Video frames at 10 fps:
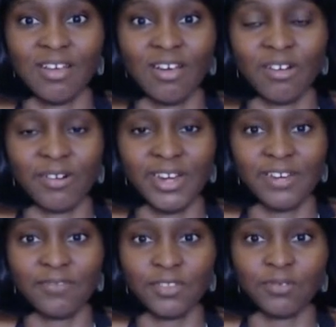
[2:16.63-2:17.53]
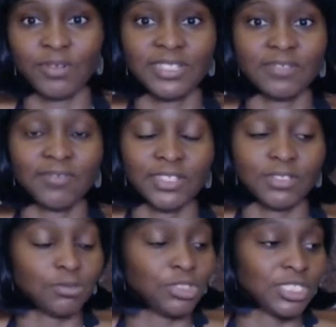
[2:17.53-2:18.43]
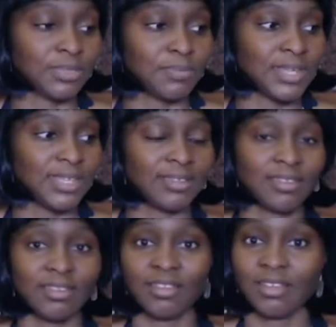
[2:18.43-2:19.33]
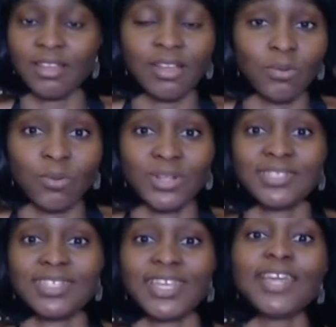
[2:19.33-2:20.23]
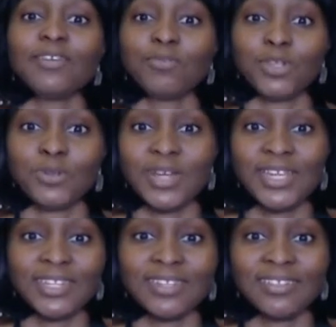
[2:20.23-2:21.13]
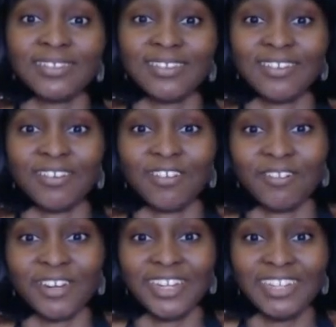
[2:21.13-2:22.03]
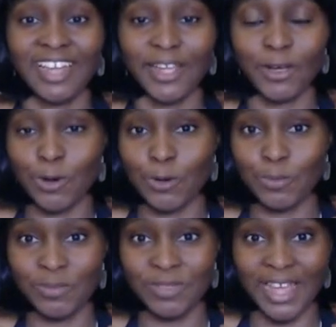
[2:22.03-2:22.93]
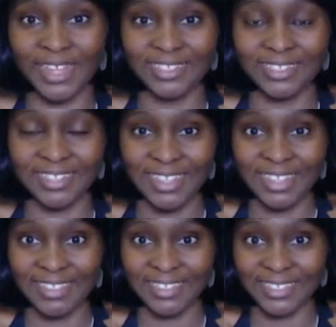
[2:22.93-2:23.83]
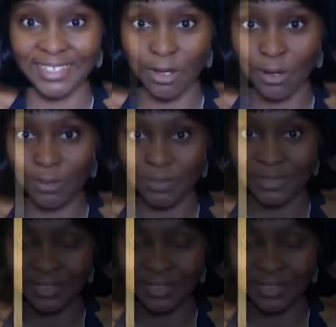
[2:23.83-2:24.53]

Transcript: All right. And for the rest of us, it'll just be once again reunited. All right. I hope that this helps